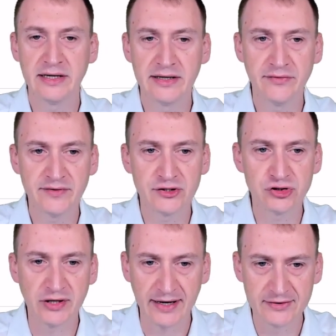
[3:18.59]
if the
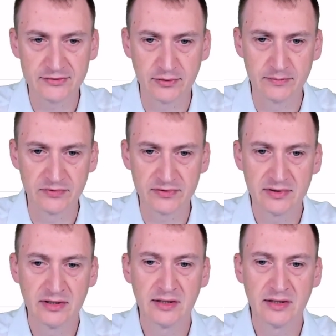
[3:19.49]
checksums